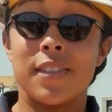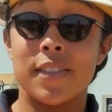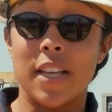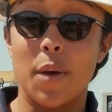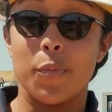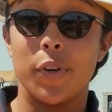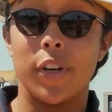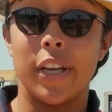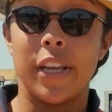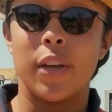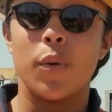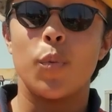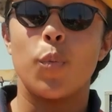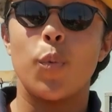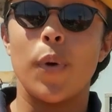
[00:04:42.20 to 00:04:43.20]
summary,
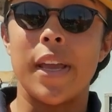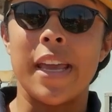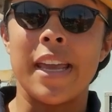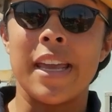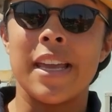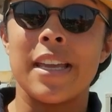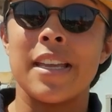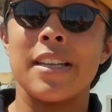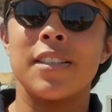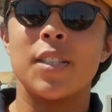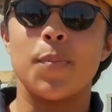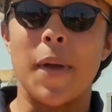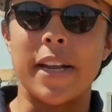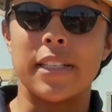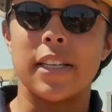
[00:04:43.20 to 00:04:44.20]
we
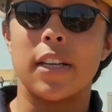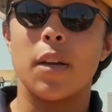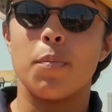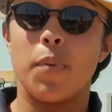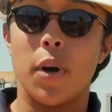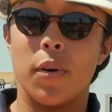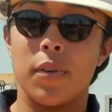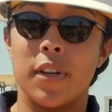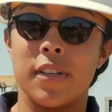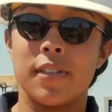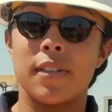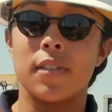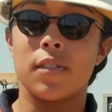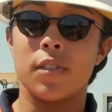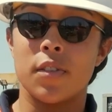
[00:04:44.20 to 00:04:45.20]
inspected components
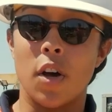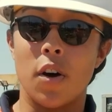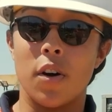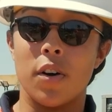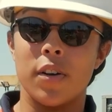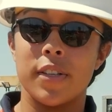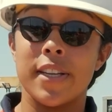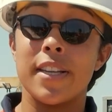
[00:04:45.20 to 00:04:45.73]
installed